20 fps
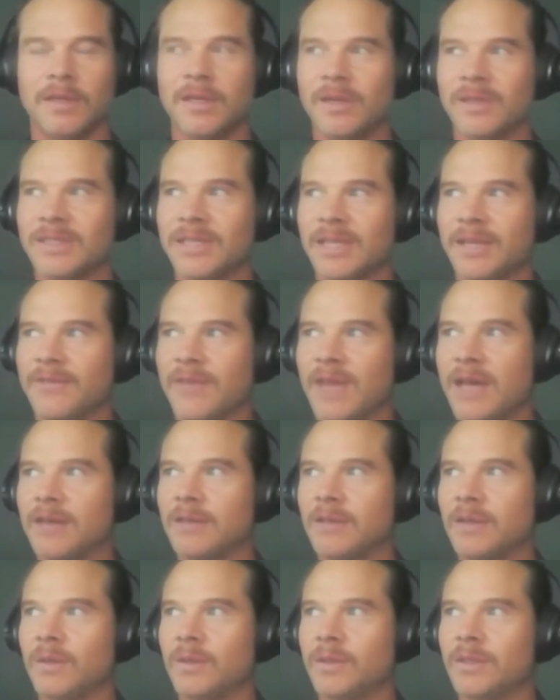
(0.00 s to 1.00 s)
As I've
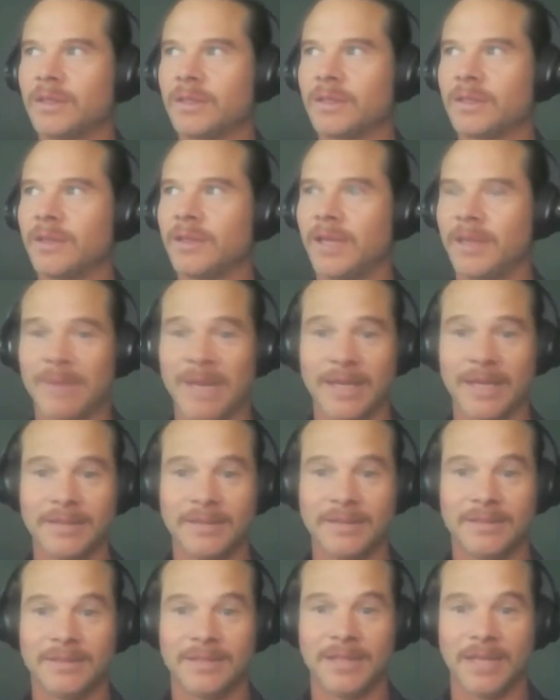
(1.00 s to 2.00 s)
gotten older and my
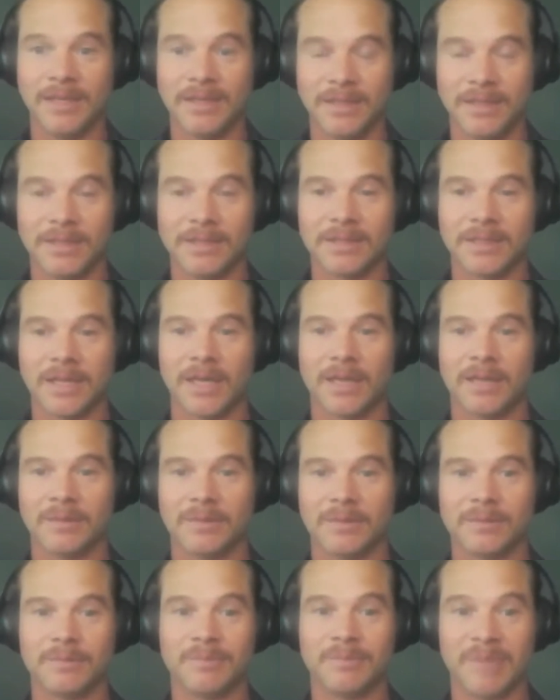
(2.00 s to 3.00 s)
identity's
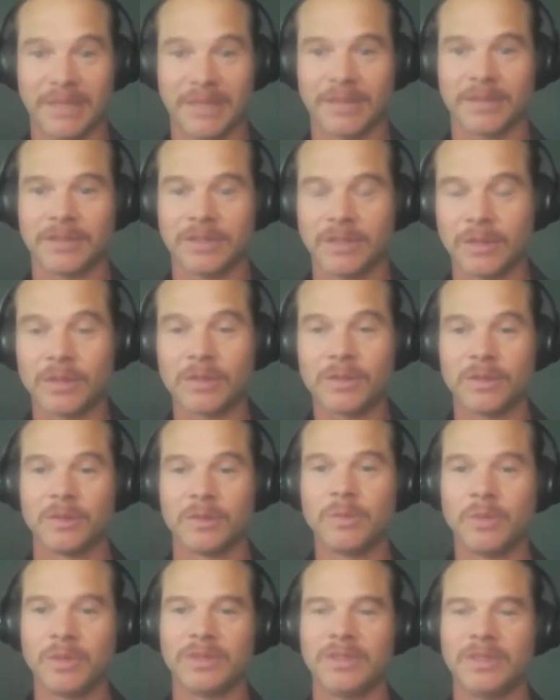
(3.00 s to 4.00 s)
gotten bigger to
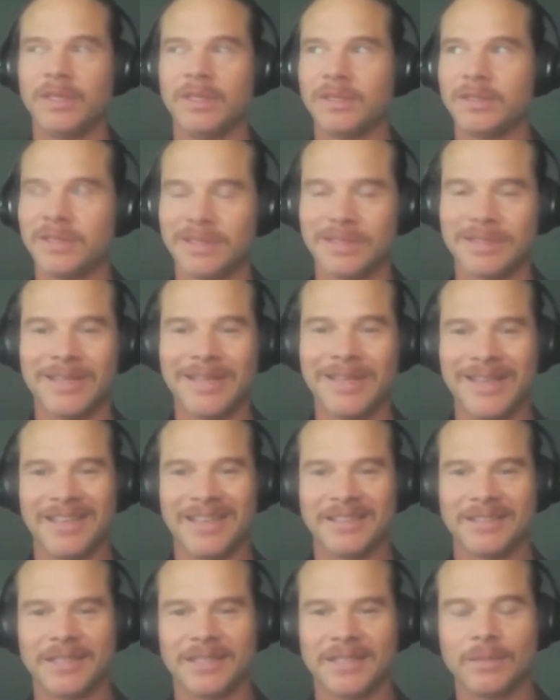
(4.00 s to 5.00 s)
include more things, it's
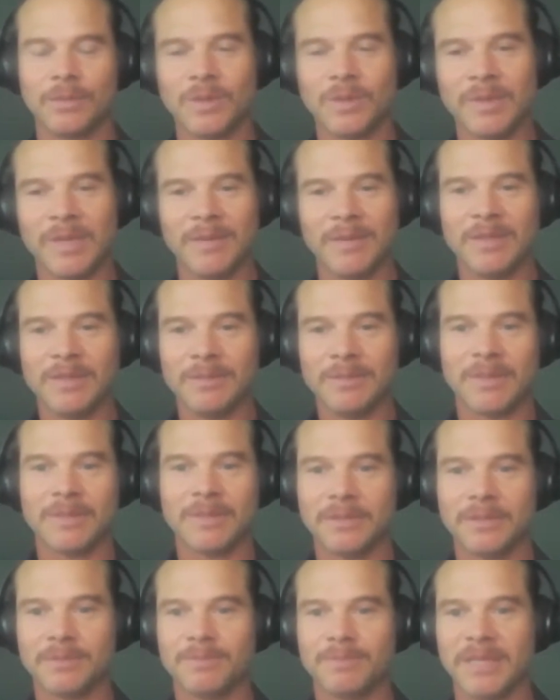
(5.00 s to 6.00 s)
like, well, maybe
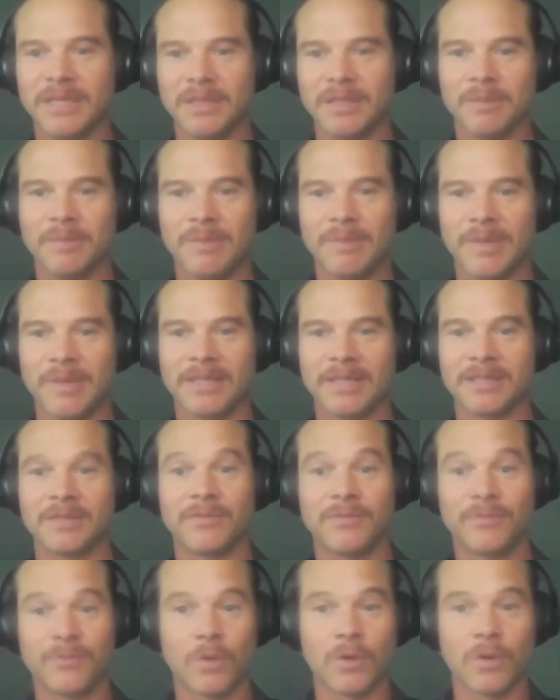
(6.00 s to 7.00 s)
being the
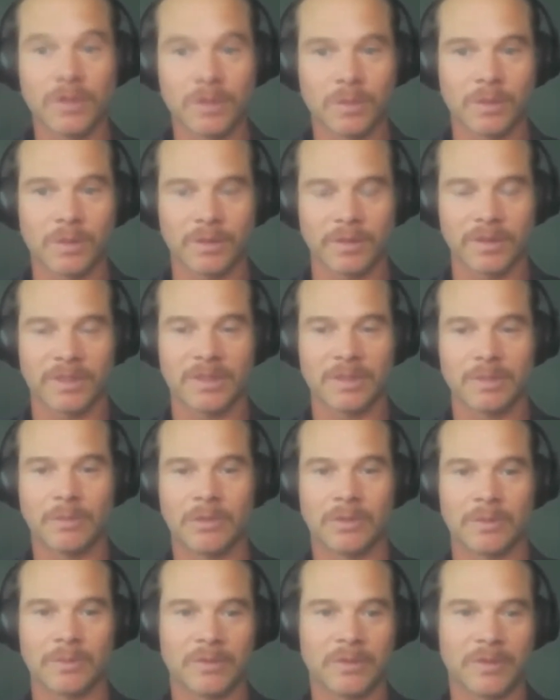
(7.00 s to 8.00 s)
best for the world is
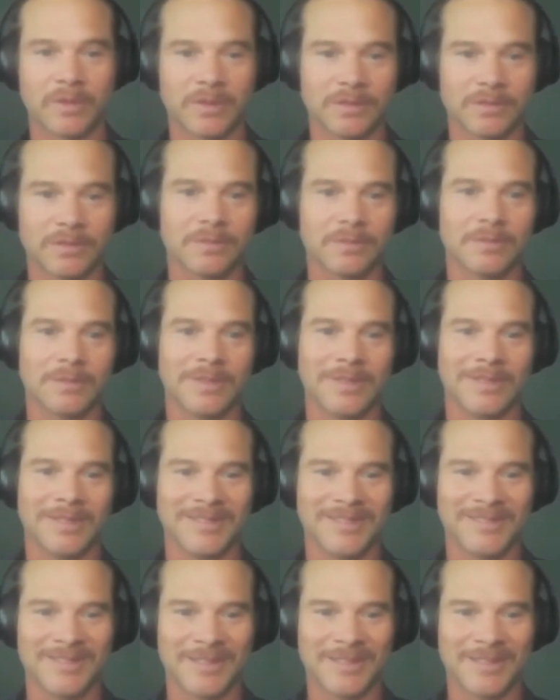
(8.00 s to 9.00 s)
more important.
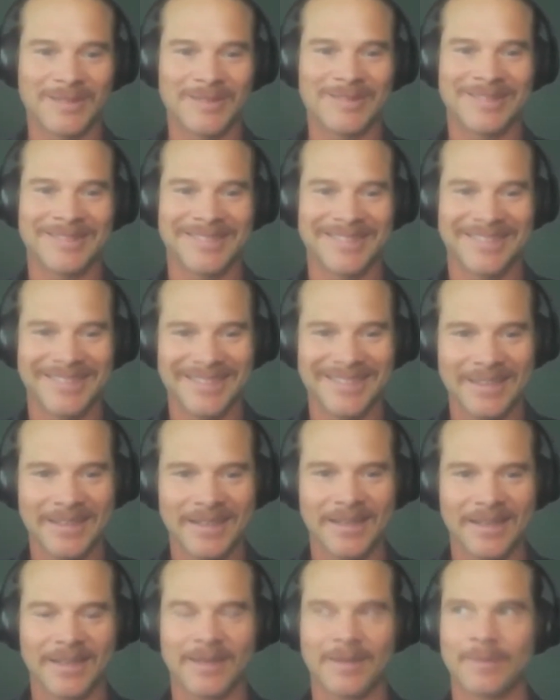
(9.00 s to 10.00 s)
And so,
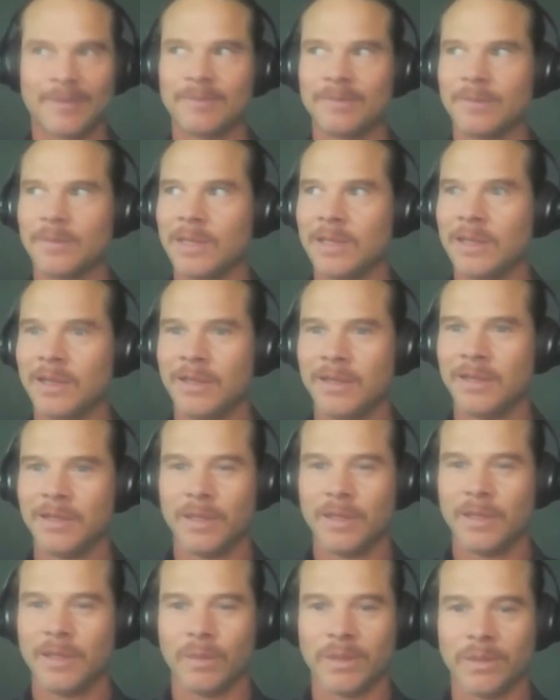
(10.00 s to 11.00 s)
um,
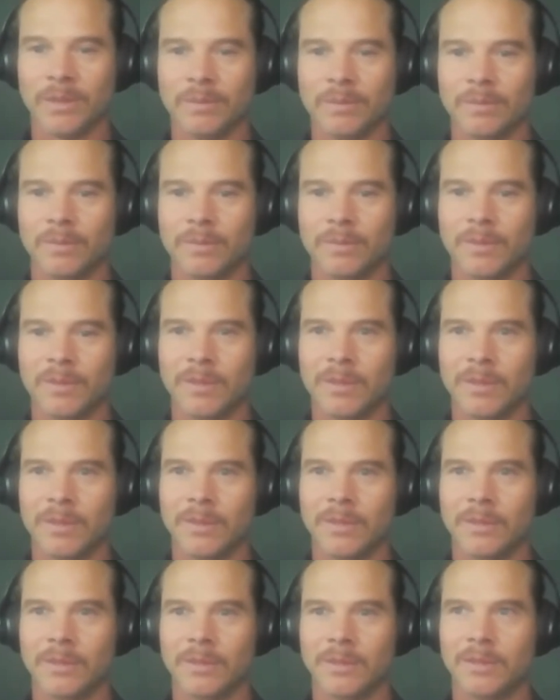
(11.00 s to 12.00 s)
when
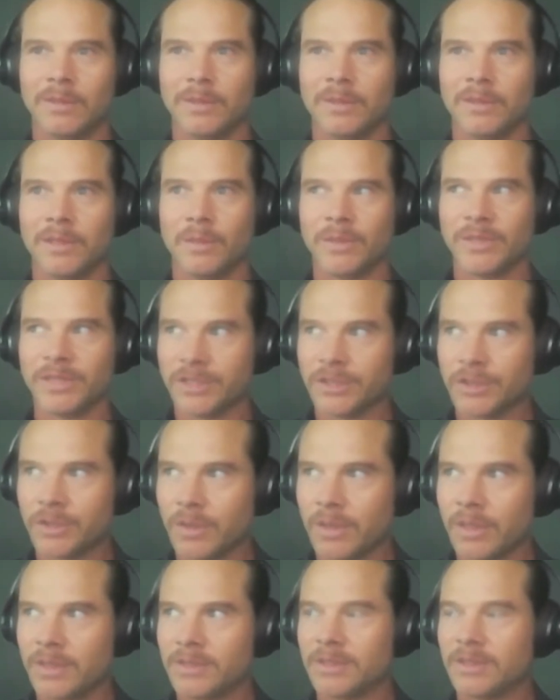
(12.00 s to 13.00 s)
when you're
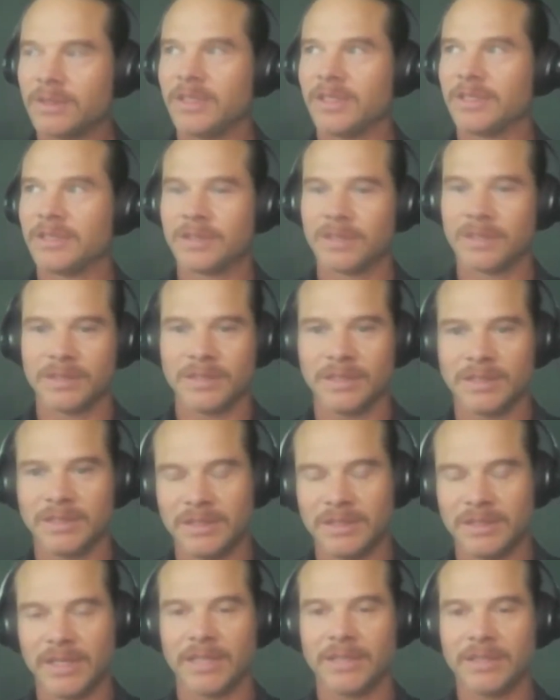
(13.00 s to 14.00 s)
drawn to things, there's these
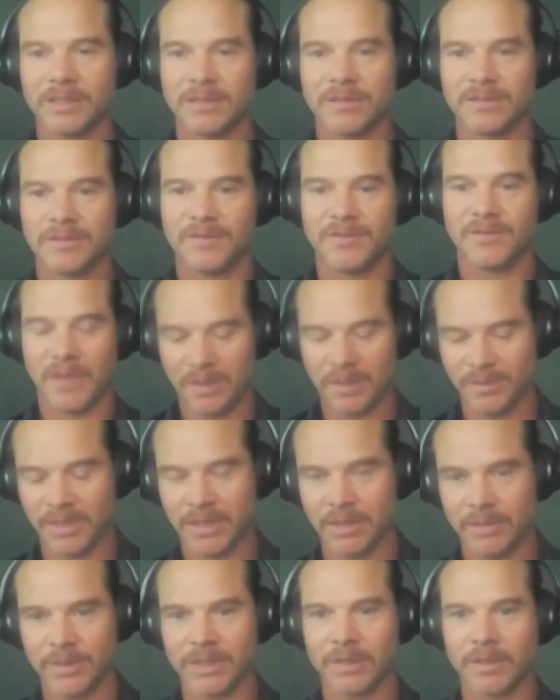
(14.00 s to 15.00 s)
stages of
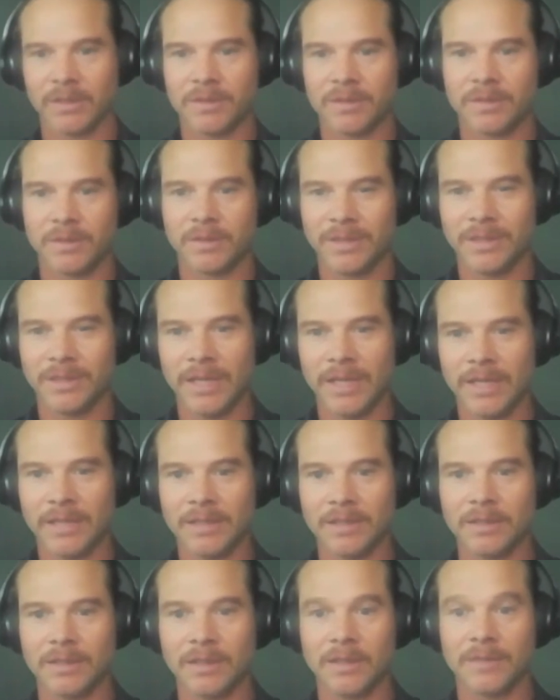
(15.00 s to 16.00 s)
development that we go through,
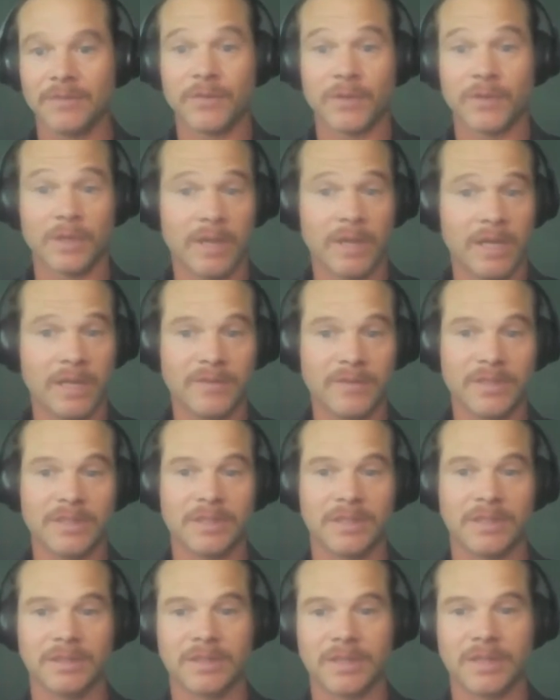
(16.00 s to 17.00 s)
and for a lot of us,
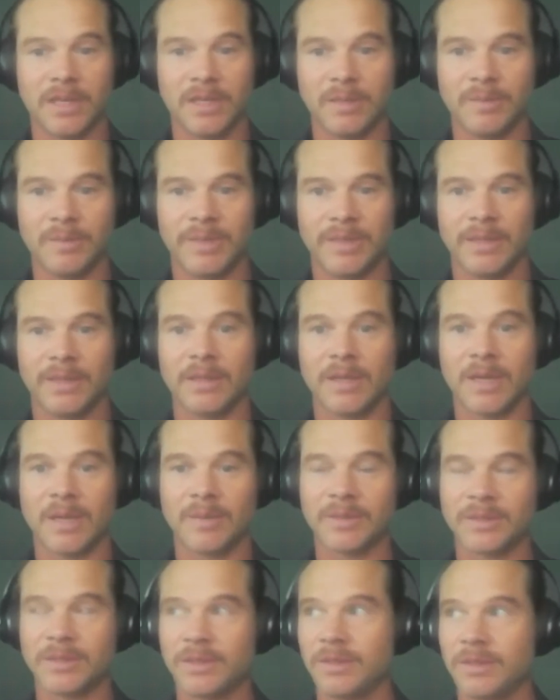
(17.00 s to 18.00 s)
there's going to be an
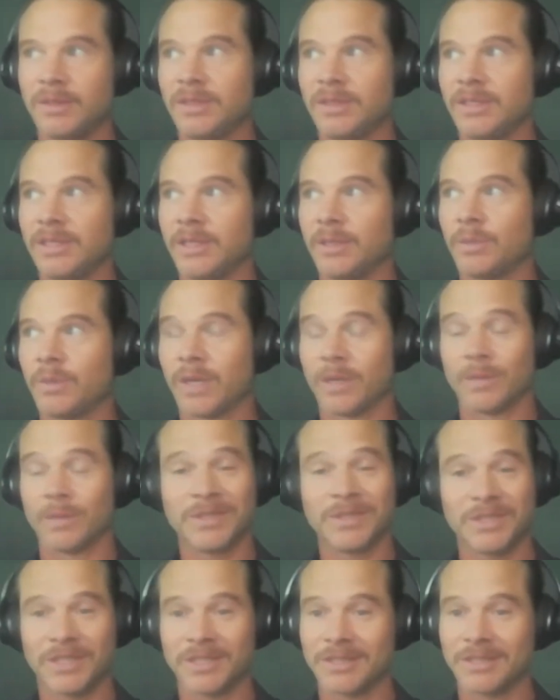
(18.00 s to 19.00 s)
opportunity where
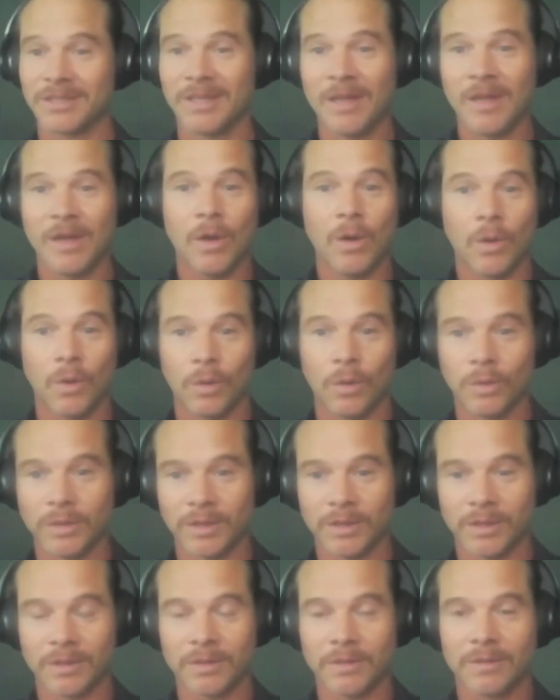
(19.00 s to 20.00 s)
we're just
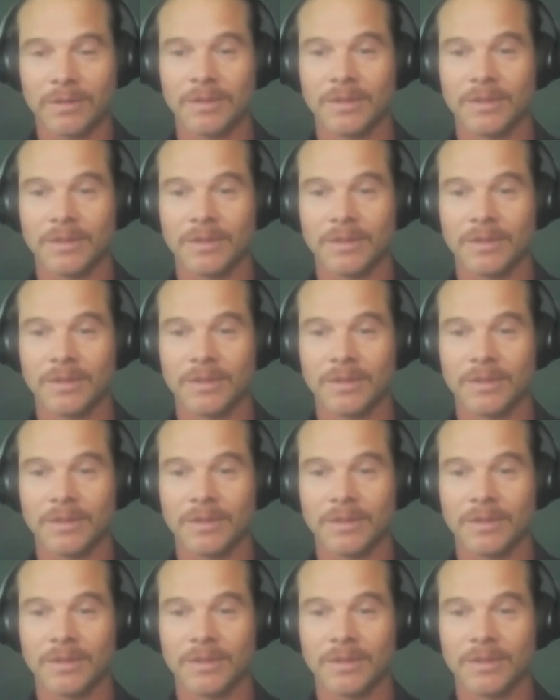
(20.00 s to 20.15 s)
older,